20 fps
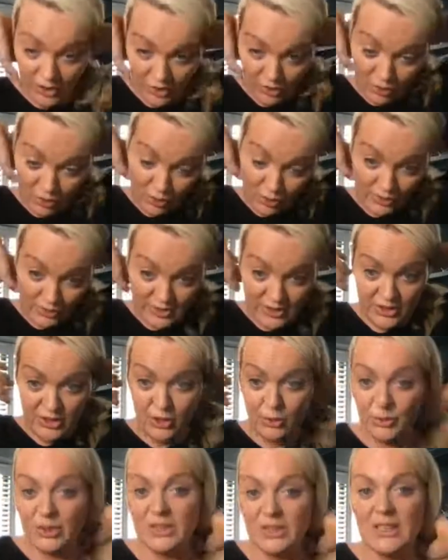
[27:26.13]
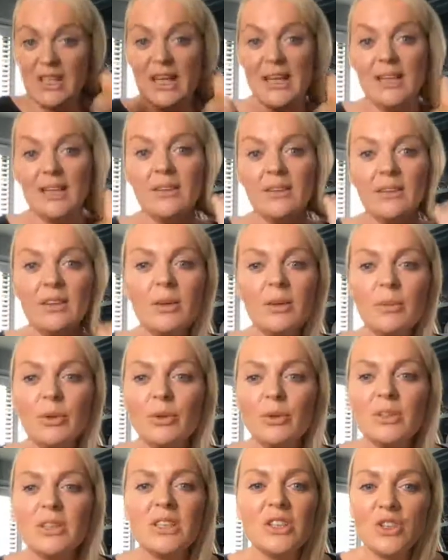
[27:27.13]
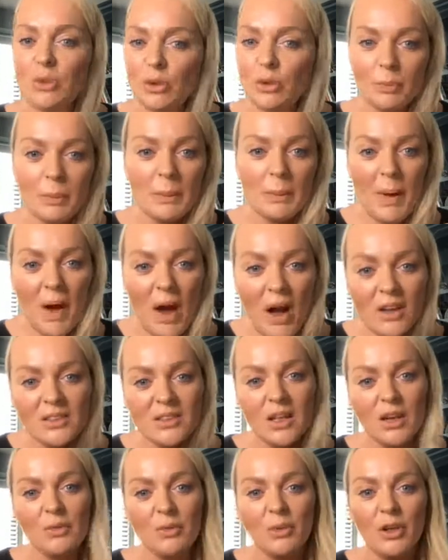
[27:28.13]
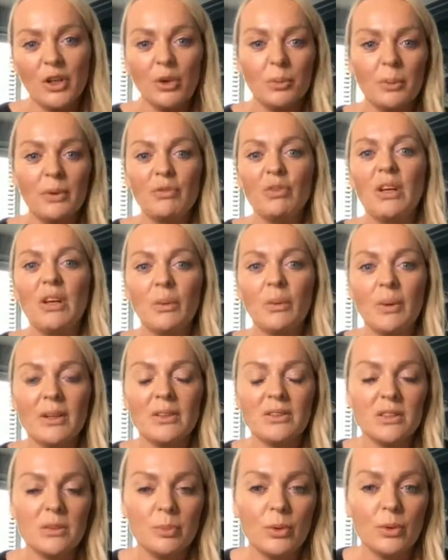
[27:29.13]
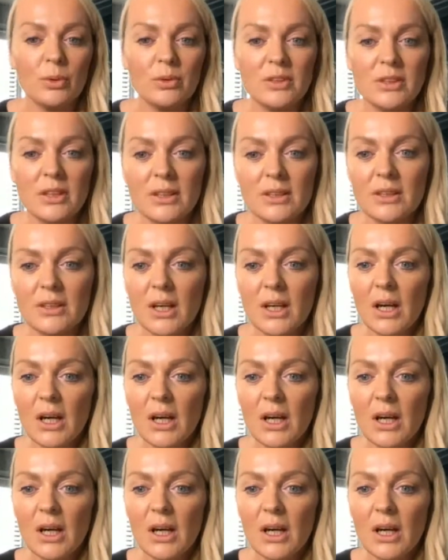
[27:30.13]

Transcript: courses you could take and communities you could be part of where you'd be really well supported,